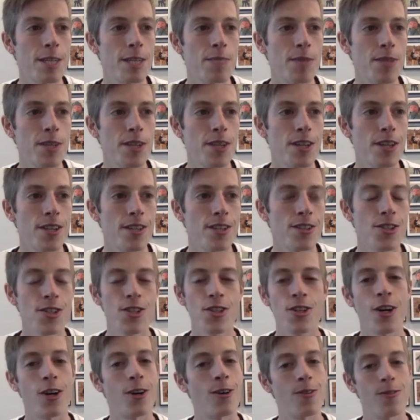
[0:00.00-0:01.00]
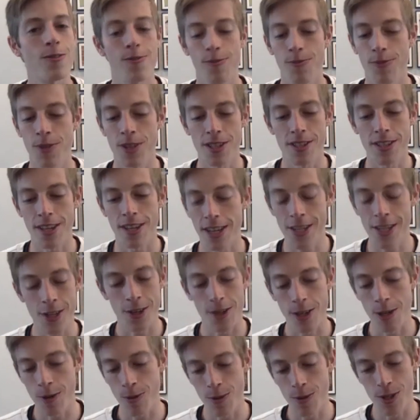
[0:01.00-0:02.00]
because,
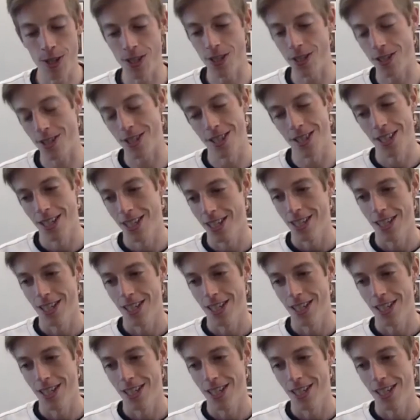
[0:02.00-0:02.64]
it was,